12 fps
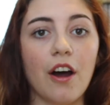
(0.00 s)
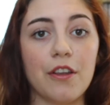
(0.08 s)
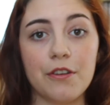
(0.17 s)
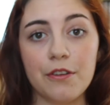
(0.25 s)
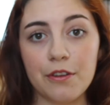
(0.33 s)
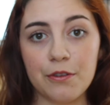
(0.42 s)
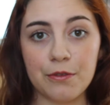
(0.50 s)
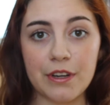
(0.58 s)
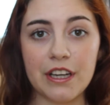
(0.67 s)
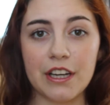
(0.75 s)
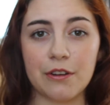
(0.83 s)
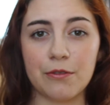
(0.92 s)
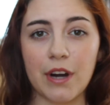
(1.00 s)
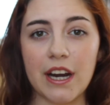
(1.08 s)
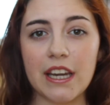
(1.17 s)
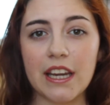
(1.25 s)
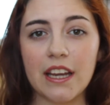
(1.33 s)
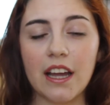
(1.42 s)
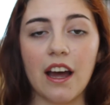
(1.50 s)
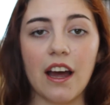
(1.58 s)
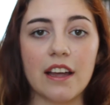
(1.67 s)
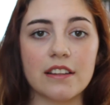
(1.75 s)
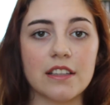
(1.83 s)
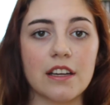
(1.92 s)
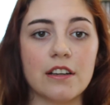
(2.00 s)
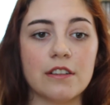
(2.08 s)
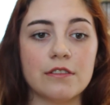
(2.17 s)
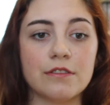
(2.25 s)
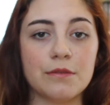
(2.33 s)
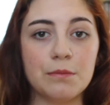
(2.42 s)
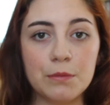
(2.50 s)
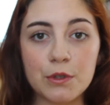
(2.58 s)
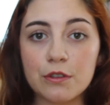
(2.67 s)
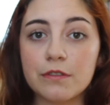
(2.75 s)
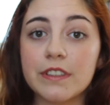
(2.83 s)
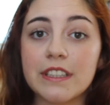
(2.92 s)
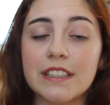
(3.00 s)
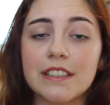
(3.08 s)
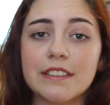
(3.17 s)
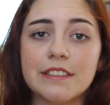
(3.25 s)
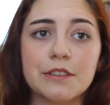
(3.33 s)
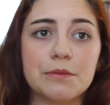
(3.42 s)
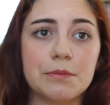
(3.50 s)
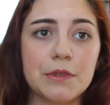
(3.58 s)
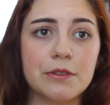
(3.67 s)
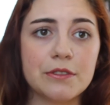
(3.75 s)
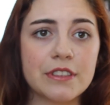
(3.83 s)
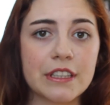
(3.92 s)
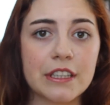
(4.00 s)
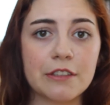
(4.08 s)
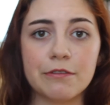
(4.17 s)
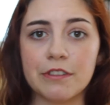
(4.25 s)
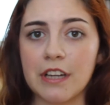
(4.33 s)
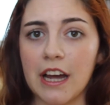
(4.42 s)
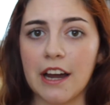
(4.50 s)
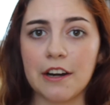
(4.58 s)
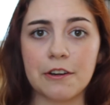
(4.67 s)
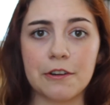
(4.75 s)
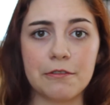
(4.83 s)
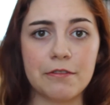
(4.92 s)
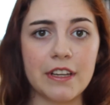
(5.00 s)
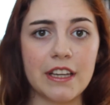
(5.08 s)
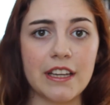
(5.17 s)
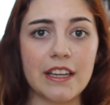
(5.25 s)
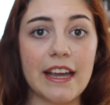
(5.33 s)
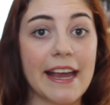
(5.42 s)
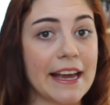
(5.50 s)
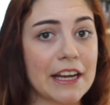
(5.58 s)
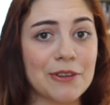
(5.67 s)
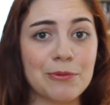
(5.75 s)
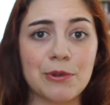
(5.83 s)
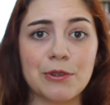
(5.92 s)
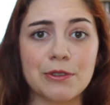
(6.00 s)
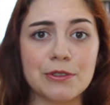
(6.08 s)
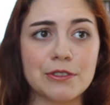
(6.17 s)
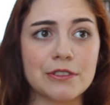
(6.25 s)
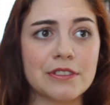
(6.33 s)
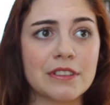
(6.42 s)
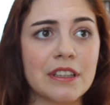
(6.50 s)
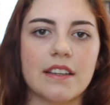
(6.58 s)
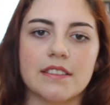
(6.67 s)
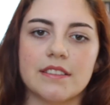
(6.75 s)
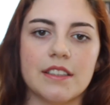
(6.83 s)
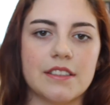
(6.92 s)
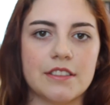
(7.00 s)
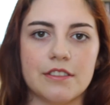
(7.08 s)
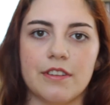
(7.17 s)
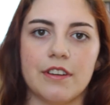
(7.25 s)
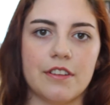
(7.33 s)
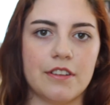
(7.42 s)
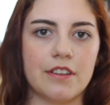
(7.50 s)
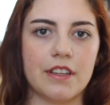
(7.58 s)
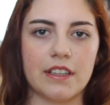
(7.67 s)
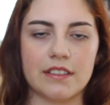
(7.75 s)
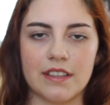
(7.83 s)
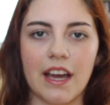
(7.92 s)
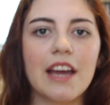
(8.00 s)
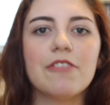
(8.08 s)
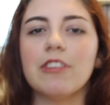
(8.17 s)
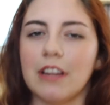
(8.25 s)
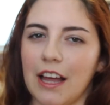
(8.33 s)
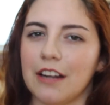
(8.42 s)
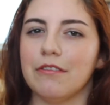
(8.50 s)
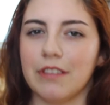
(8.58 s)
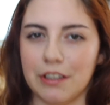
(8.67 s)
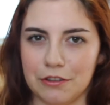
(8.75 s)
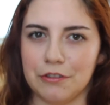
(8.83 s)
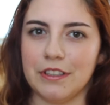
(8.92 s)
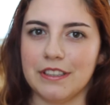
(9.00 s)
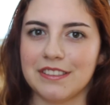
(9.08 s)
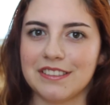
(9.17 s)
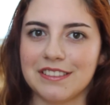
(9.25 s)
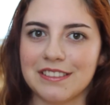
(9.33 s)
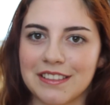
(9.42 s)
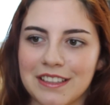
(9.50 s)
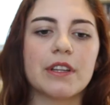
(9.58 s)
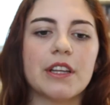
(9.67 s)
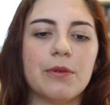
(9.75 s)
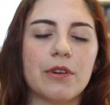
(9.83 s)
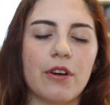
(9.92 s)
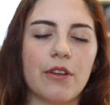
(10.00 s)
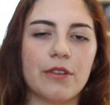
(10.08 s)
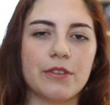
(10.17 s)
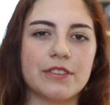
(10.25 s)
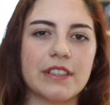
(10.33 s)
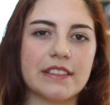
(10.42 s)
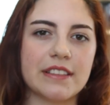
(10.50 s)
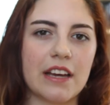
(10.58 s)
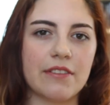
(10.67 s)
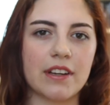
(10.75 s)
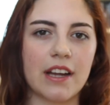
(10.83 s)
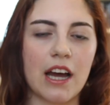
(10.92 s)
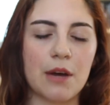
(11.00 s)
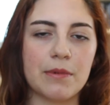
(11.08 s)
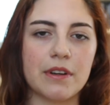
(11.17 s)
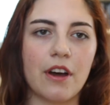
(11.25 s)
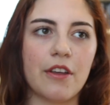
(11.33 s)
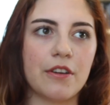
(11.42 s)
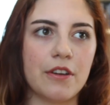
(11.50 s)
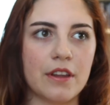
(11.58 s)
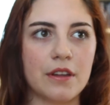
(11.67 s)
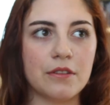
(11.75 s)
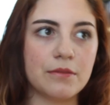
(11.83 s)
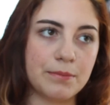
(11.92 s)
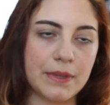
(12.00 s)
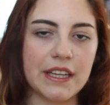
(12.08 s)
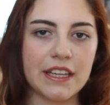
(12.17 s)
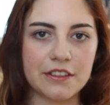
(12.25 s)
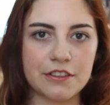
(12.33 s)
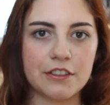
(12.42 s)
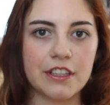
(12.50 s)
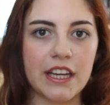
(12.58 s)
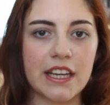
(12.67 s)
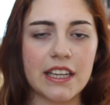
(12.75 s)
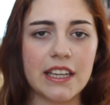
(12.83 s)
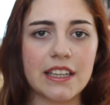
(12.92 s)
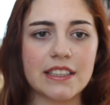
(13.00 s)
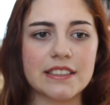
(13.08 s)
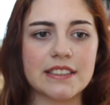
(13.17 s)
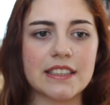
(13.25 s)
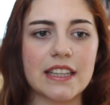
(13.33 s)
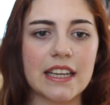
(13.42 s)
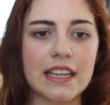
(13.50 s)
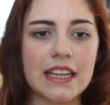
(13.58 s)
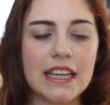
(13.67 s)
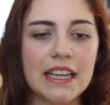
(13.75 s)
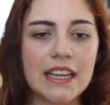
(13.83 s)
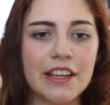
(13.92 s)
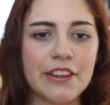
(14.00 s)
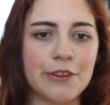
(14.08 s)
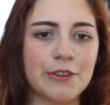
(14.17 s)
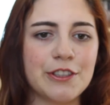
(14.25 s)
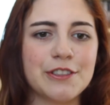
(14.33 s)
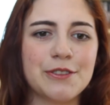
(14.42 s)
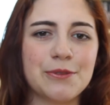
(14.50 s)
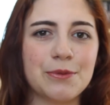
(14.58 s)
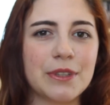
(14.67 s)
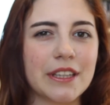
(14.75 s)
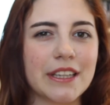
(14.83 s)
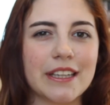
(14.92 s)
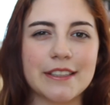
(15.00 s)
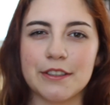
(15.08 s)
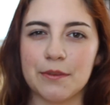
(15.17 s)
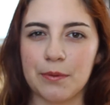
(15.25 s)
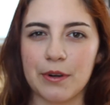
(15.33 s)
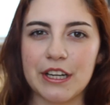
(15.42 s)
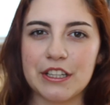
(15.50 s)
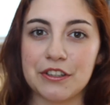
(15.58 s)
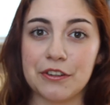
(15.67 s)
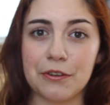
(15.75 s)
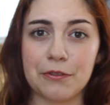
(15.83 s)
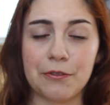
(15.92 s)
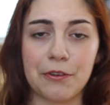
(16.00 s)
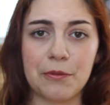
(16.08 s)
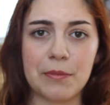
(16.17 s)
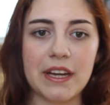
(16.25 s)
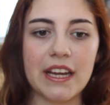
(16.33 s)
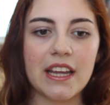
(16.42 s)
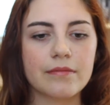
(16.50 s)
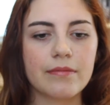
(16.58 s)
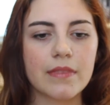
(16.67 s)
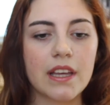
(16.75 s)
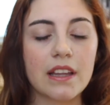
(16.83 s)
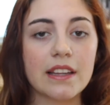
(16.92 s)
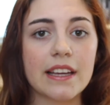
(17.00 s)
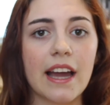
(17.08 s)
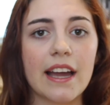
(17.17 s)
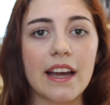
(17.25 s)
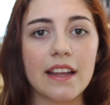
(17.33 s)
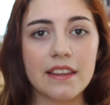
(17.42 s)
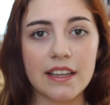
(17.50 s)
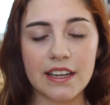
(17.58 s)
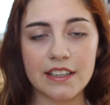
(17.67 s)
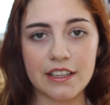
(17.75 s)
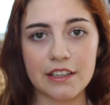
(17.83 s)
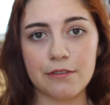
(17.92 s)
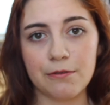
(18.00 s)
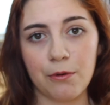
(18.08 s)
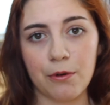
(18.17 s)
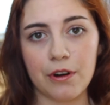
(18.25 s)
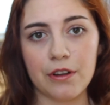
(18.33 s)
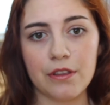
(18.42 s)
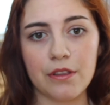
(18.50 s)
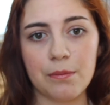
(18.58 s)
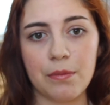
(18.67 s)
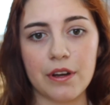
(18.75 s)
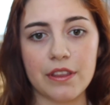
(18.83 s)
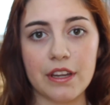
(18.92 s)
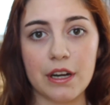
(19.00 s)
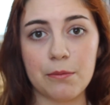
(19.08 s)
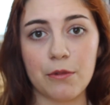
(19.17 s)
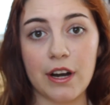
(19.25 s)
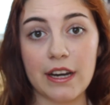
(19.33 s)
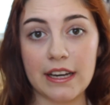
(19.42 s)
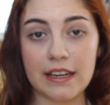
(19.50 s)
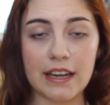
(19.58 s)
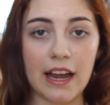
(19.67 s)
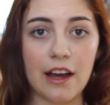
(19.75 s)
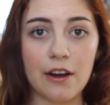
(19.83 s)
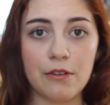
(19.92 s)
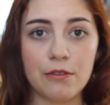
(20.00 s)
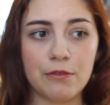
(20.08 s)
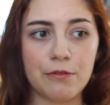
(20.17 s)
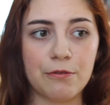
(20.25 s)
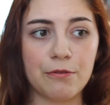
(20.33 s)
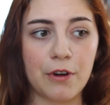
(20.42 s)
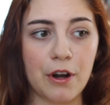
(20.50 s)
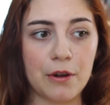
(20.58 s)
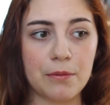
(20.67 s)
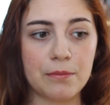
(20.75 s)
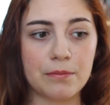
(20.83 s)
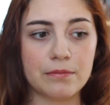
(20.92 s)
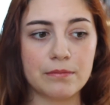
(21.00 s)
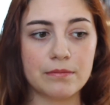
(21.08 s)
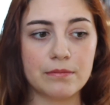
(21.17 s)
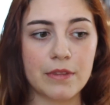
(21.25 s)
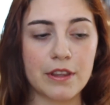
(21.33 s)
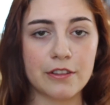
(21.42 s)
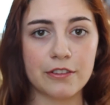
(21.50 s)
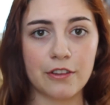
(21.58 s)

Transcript: Other than reading and writing, I love movies, music, photography, animals, and tons of other things. I have a lot of interests. Really what all those things have in common, other than being entertaining, is that they're just really inspirational for me. Like, I got the idea for the book that I'm writing now from the